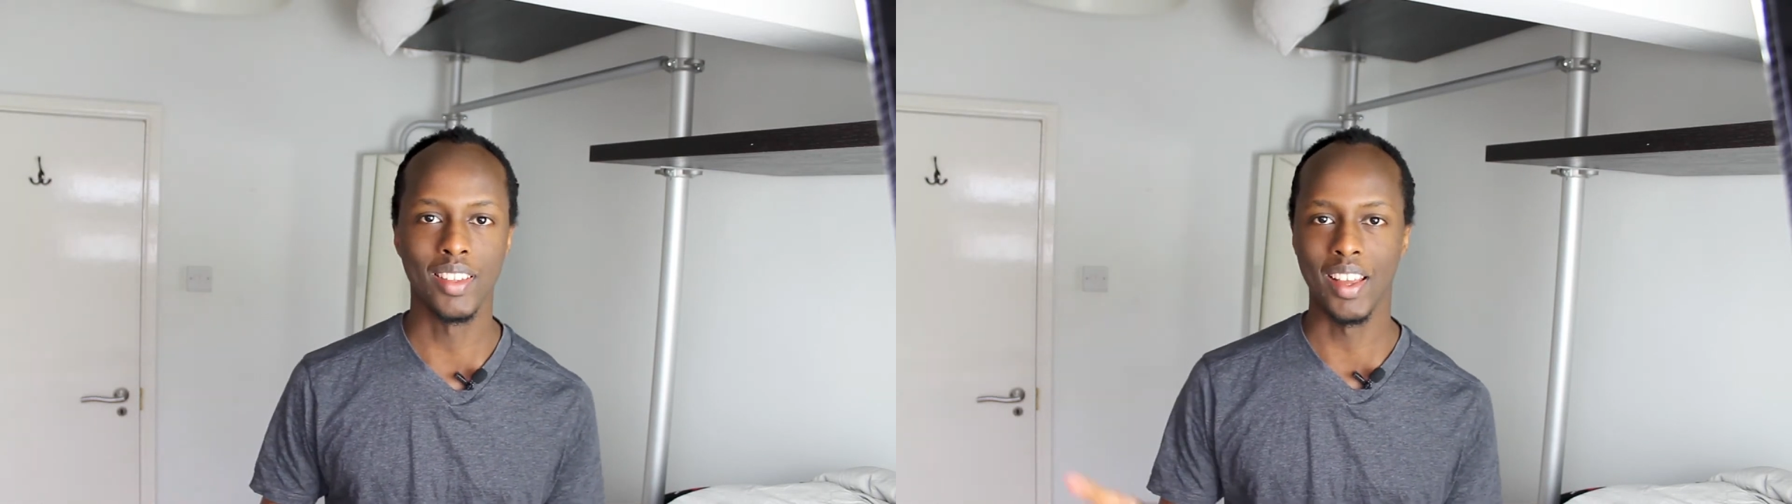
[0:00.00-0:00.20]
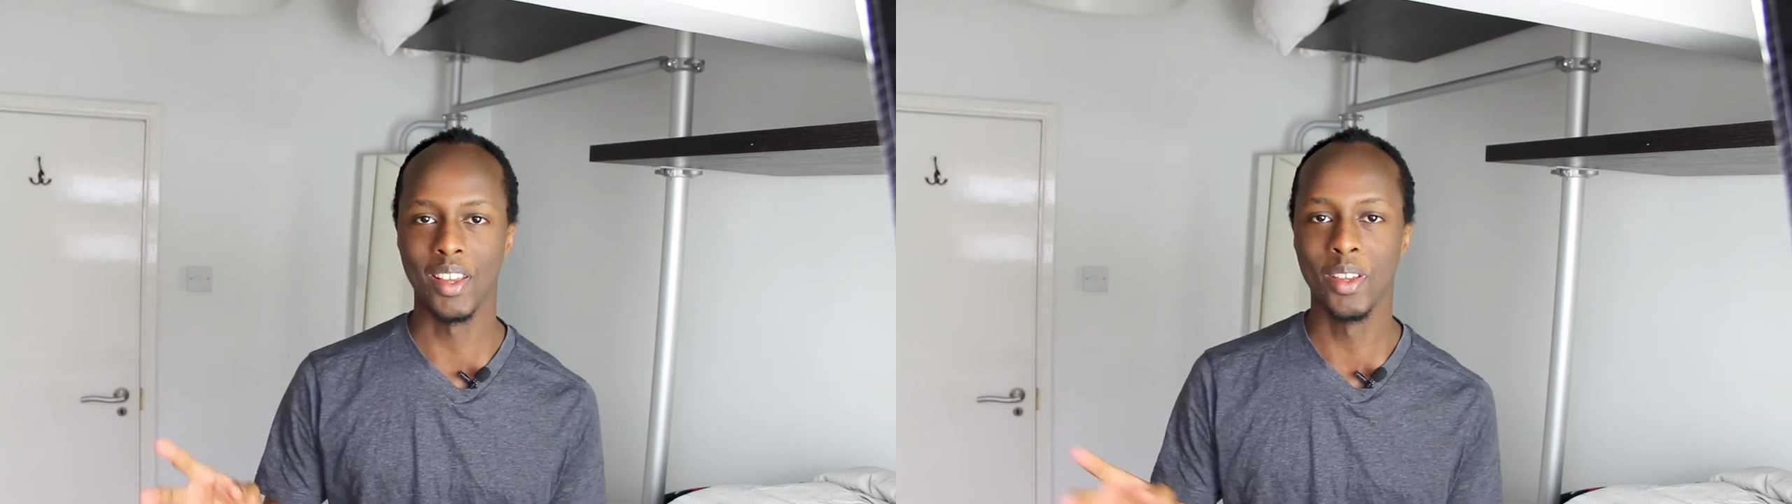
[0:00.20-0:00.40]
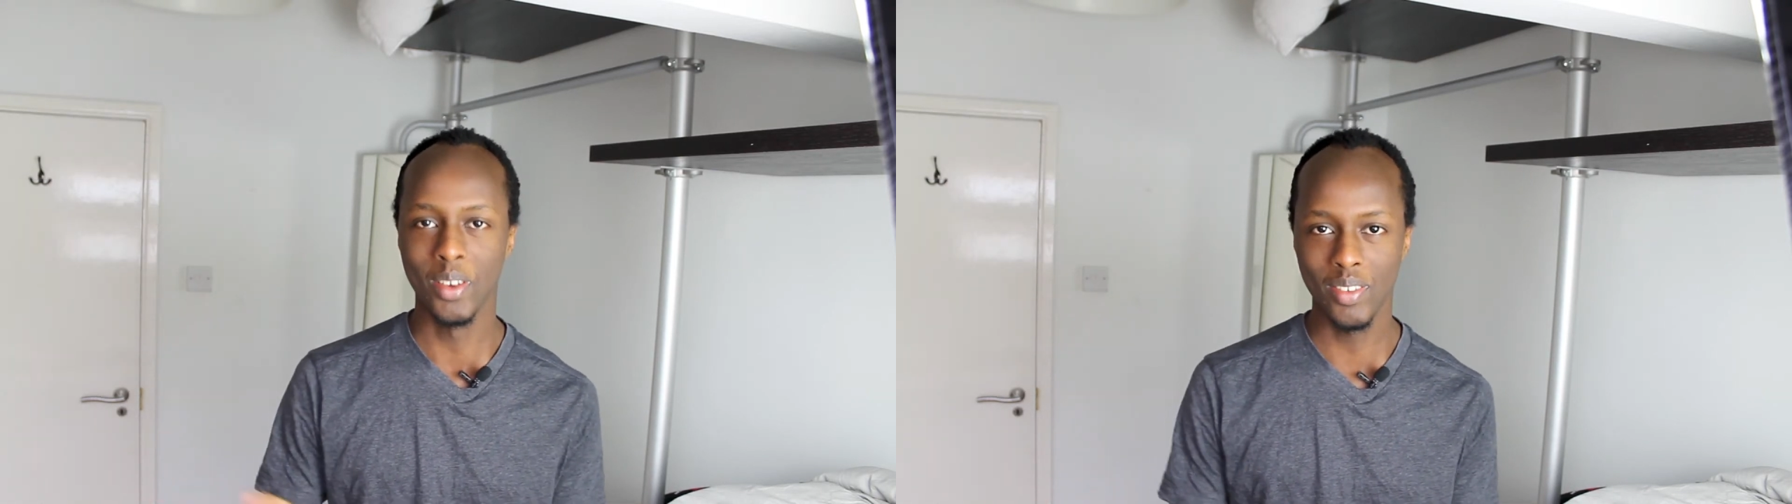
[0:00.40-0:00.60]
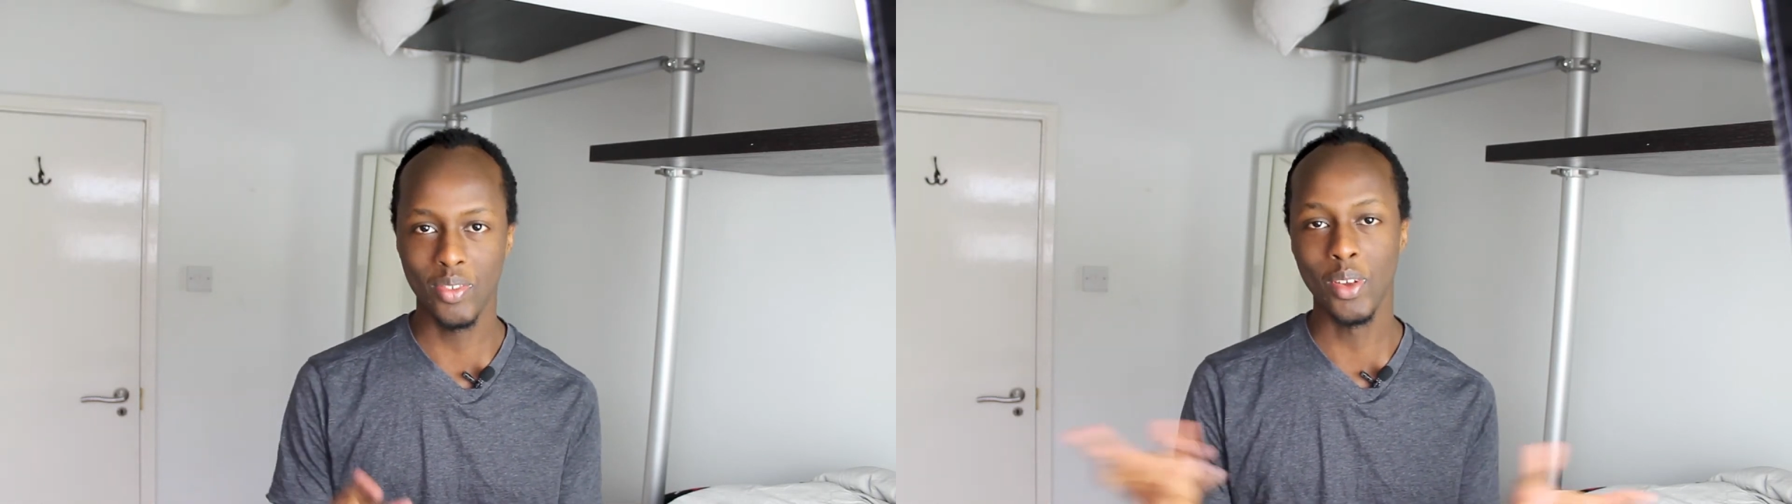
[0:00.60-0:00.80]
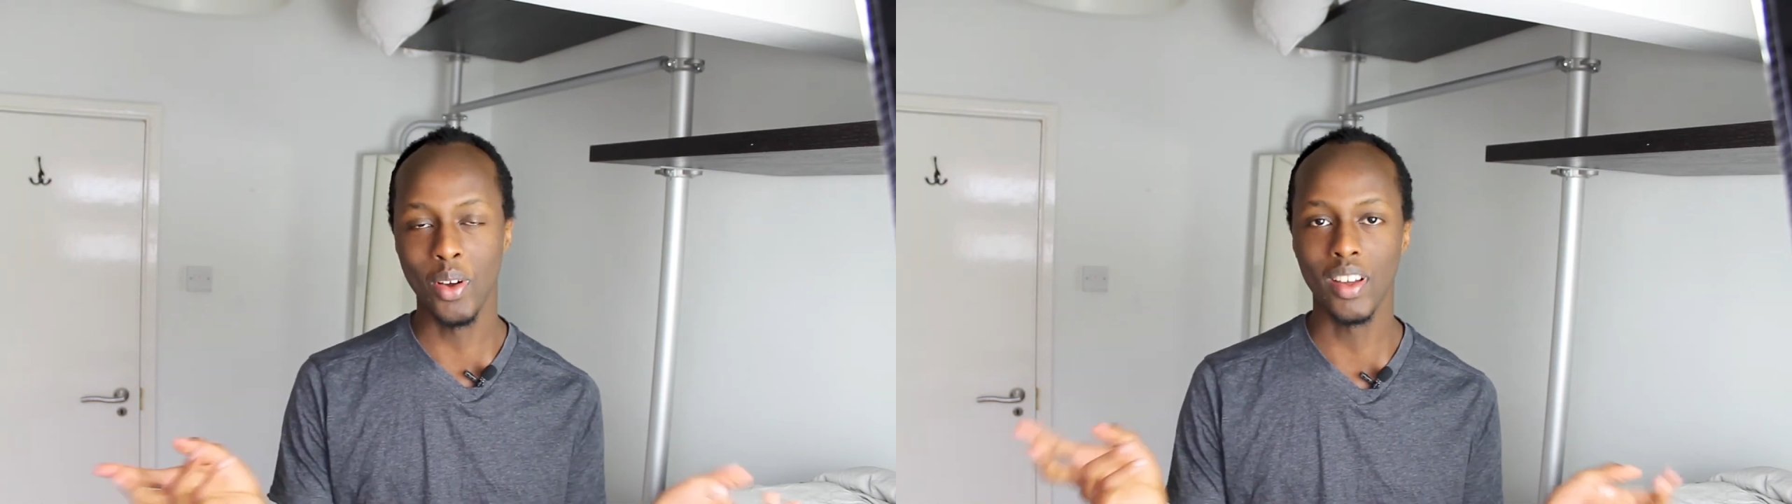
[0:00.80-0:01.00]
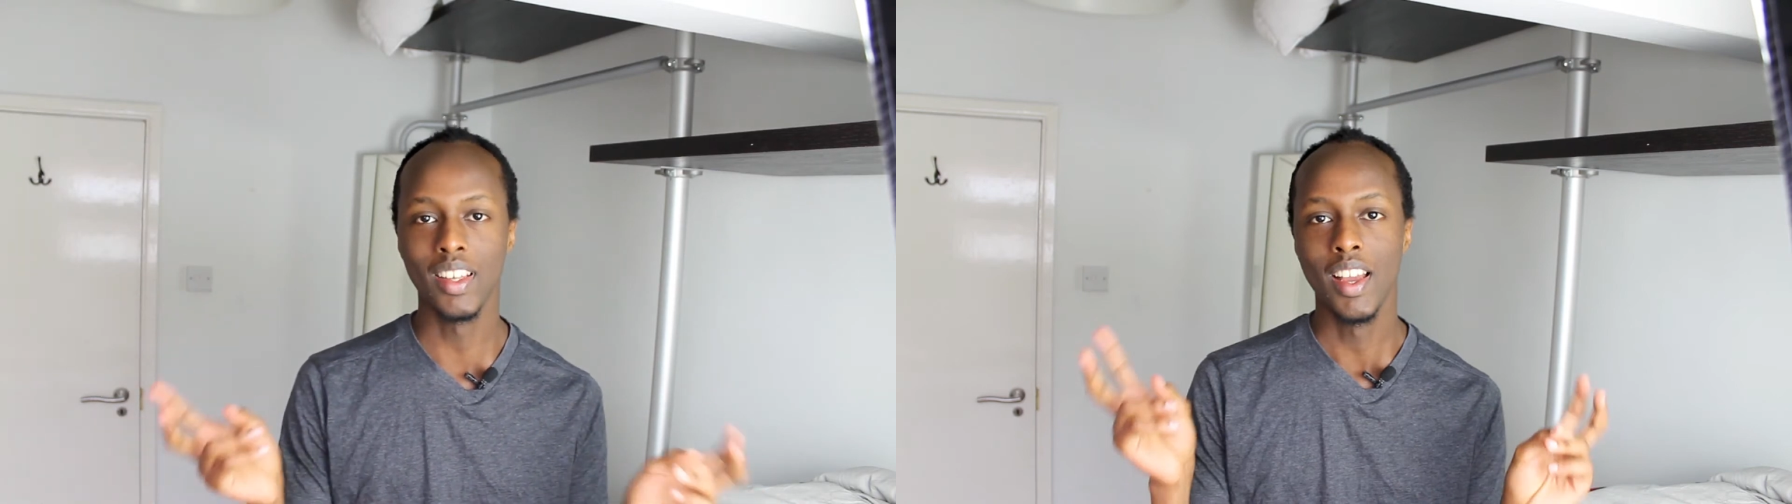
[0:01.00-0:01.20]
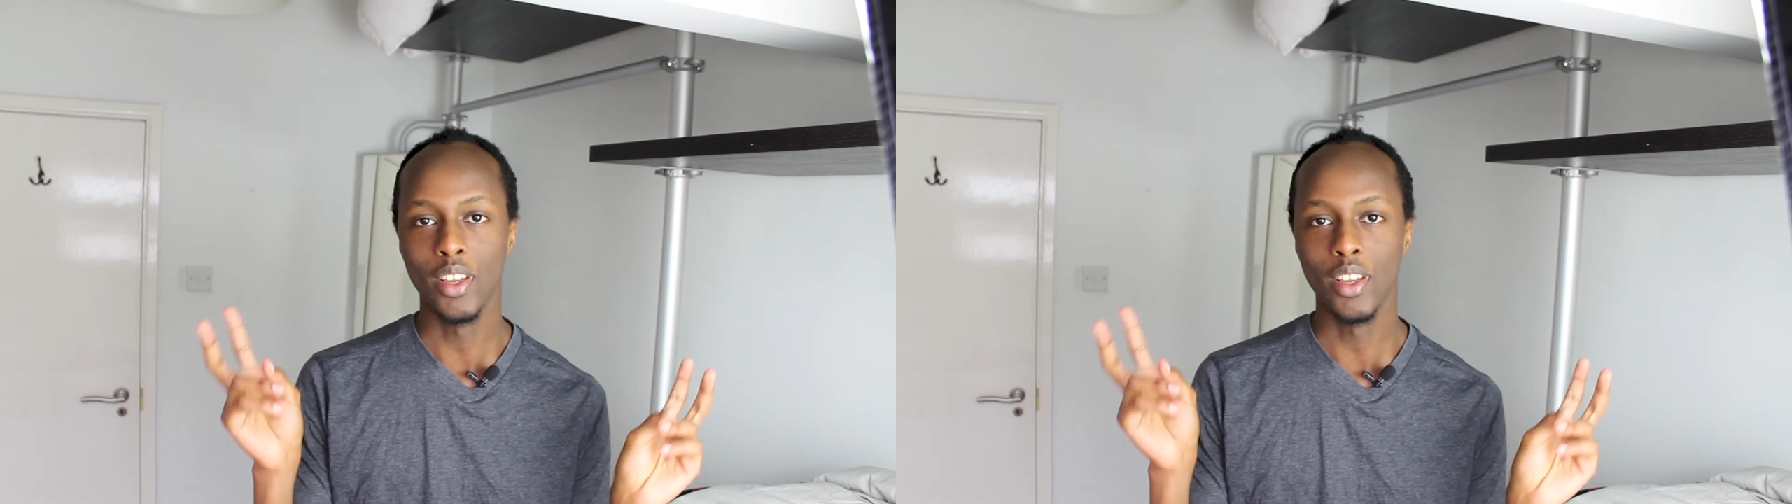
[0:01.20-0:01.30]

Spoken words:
Like, if you know God,